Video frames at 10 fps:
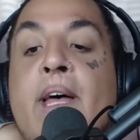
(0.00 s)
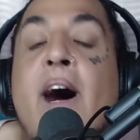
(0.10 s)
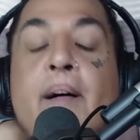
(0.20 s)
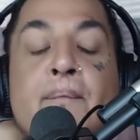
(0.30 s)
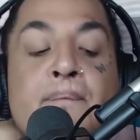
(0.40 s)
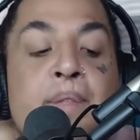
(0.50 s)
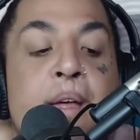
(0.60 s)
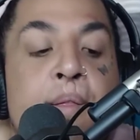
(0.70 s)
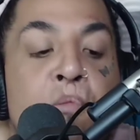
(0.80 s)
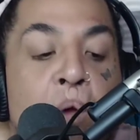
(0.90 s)
But
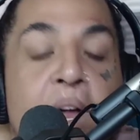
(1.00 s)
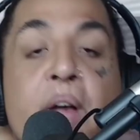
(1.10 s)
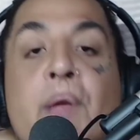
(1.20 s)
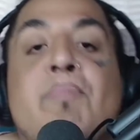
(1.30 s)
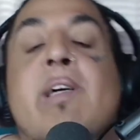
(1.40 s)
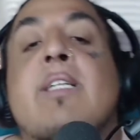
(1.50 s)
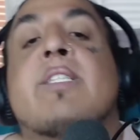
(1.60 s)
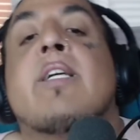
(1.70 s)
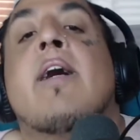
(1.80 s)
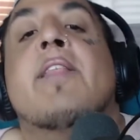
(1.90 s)
one other
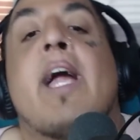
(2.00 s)
piece